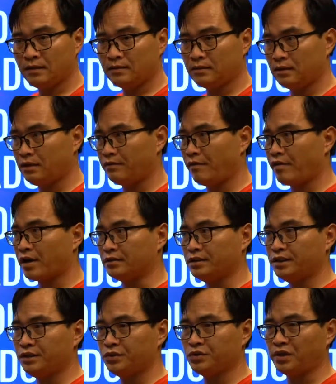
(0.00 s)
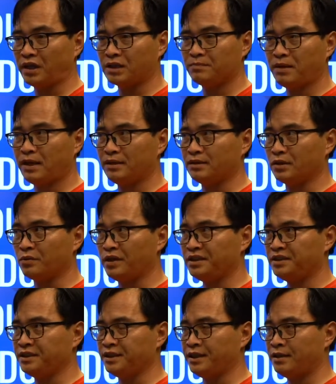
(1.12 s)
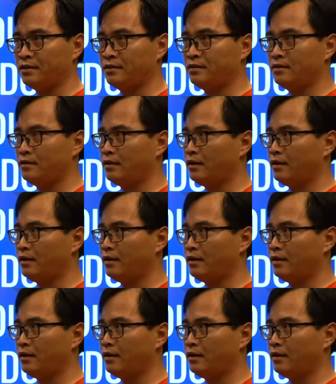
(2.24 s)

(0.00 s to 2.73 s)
today we will continue to explain the questionnaire.